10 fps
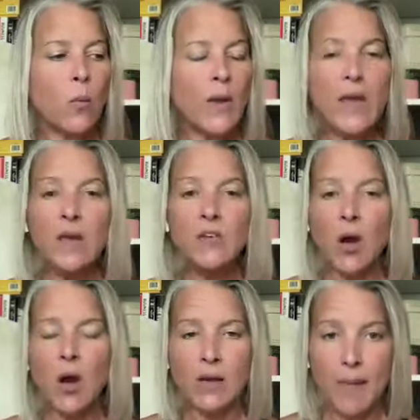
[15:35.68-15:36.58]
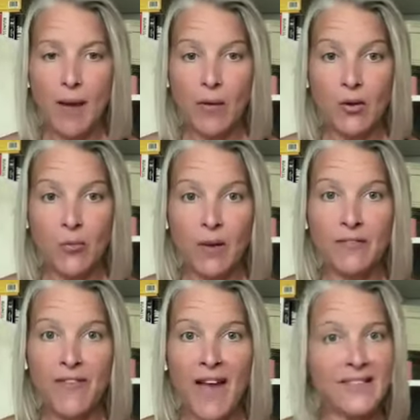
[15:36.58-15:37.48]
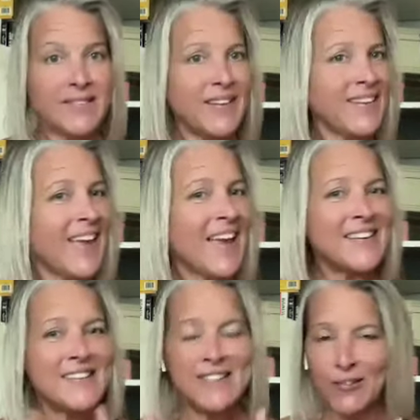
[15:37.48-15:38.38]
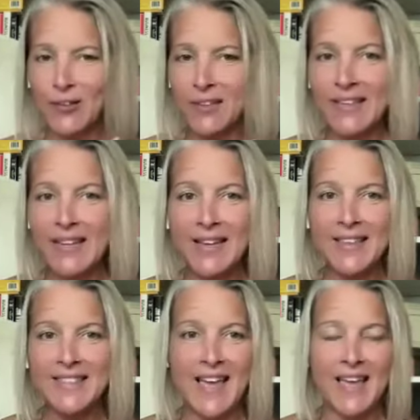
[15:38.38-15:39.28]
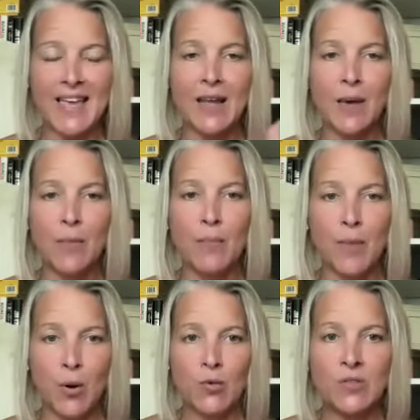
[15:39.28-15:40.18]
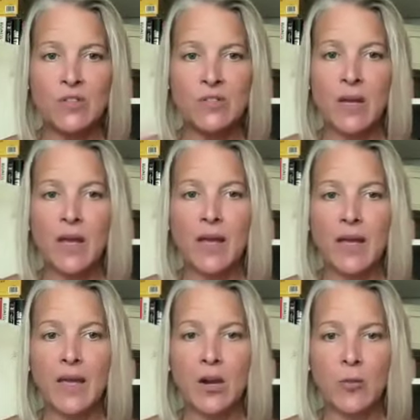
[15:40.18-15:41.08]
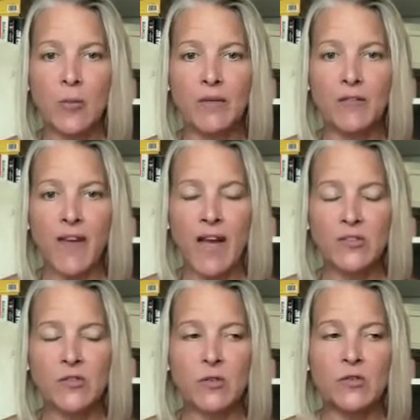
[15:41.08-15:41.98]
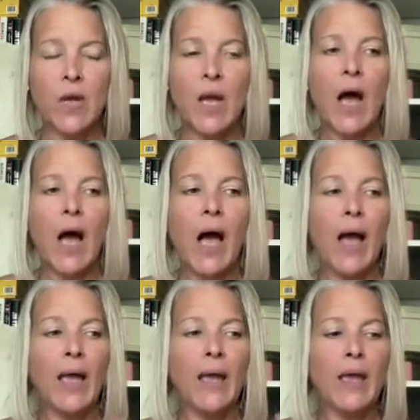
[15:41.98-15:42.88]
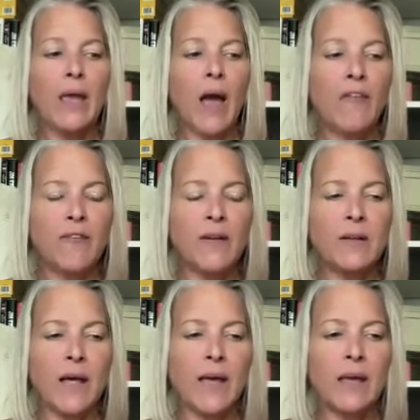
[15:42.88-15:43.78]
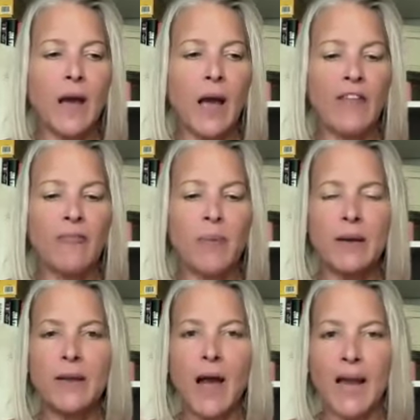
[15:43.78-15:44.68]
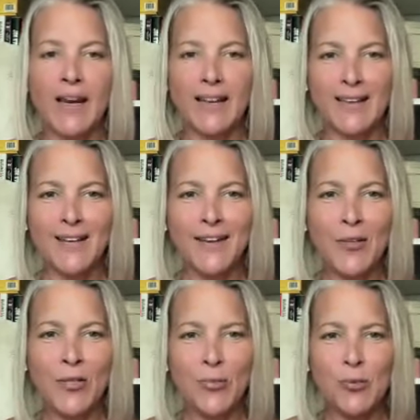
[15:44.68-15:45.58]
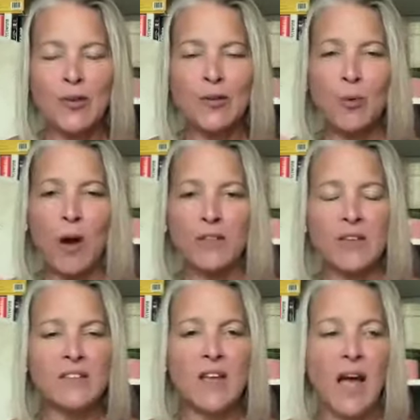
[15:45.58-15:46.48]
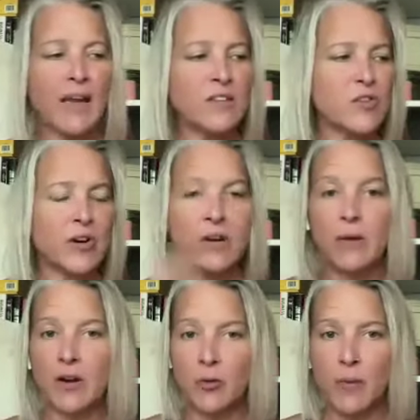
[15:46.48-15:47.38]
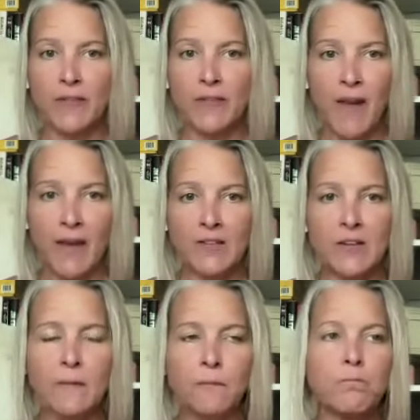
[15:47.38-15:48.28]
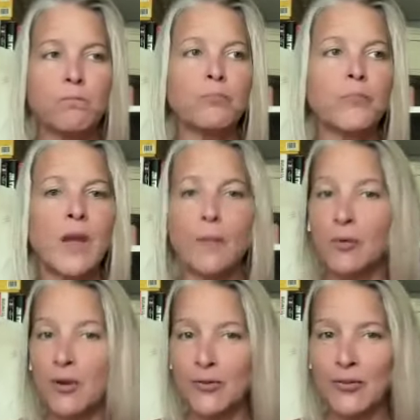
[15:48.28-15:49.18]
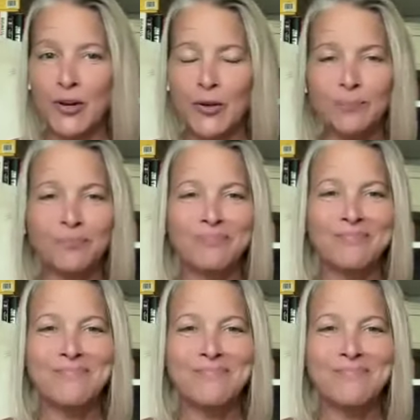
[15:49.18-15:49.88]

we talk about intermittent fasting differently than most intermittent fasters. I feel like I've been guided through this process. I started intermittent fasting a couple years ago,